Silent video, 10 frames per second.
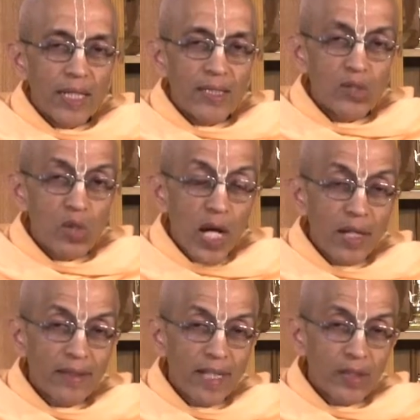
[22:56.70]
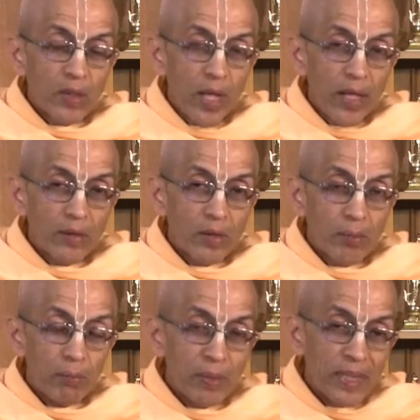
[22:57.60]
It's not that you have to
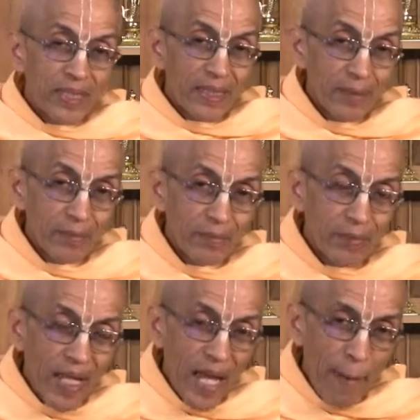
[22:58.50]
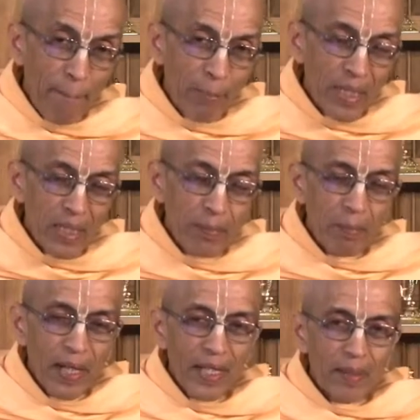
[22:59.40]
become happy
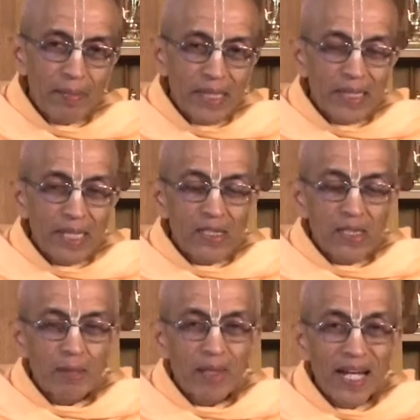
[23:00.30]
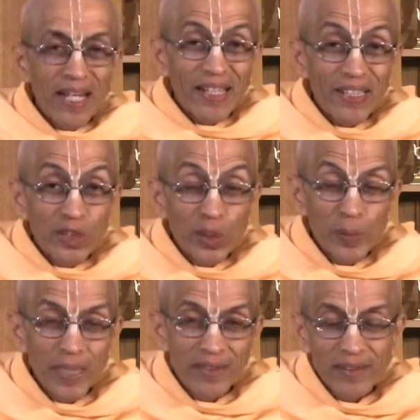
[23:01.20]
by making some
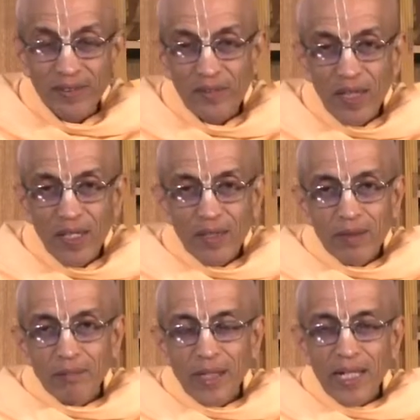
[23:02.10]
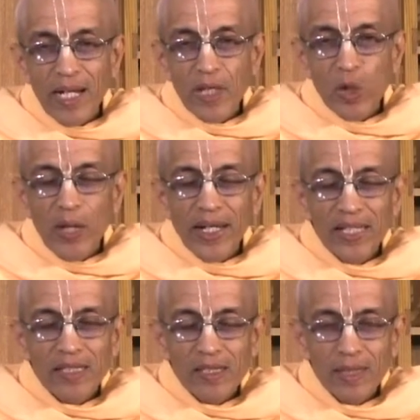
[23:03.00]
arrangement, by
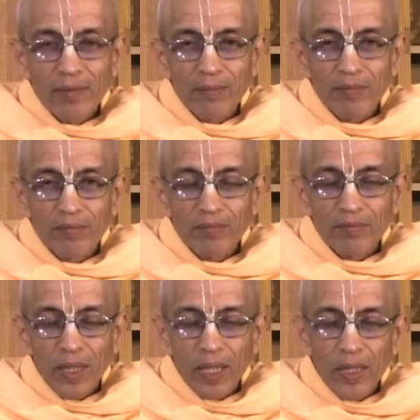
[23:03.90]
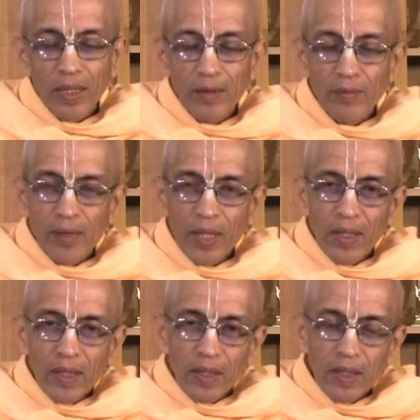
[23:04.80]
acquiring some uh,
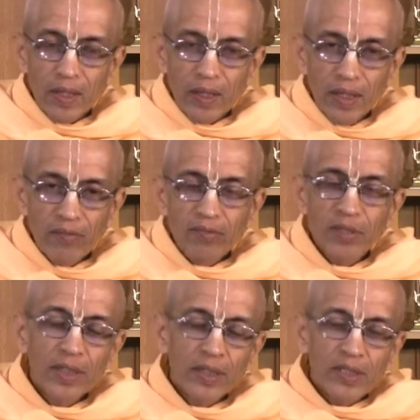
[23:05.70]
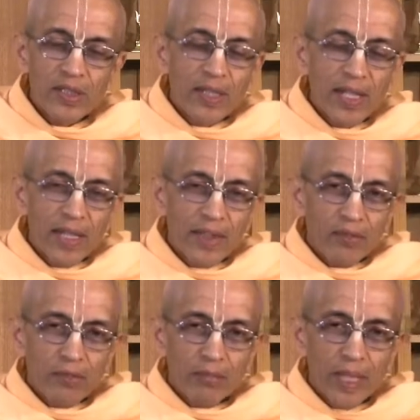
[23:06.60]
uh, comforts in life,
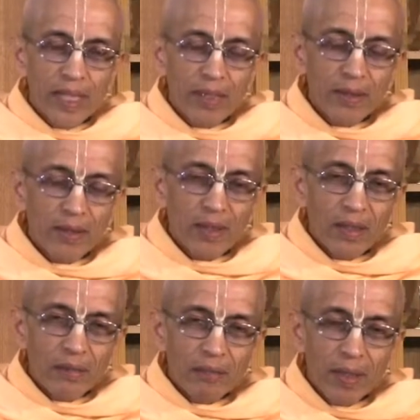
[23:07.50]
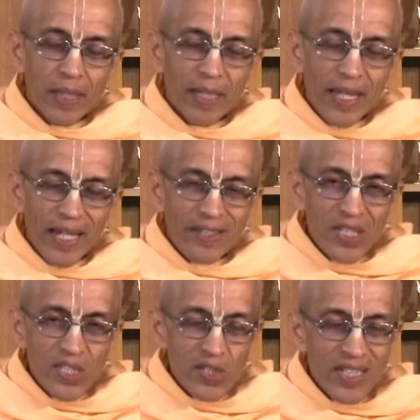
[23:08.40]
by, by
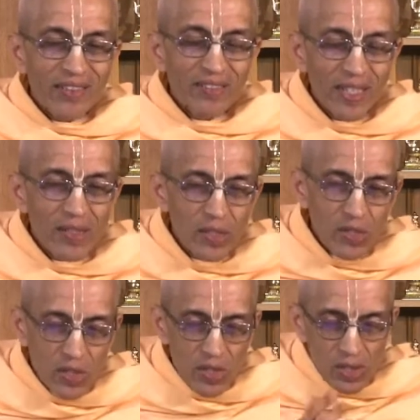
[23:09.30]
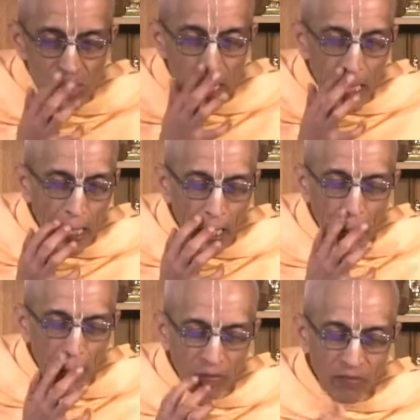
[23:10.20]
adjusting things
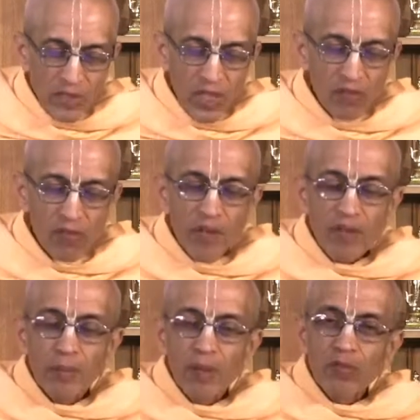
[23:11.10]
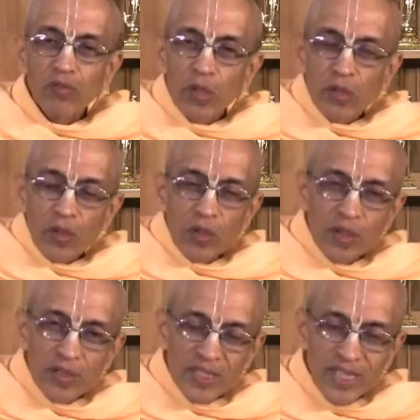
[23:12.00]
uh, which are favorable for
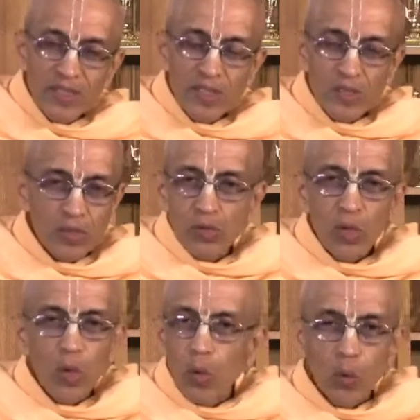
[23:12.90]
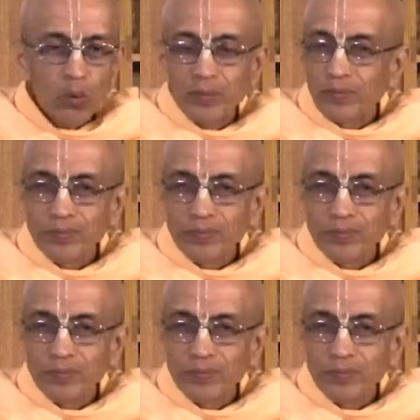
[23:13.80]
your senses. No.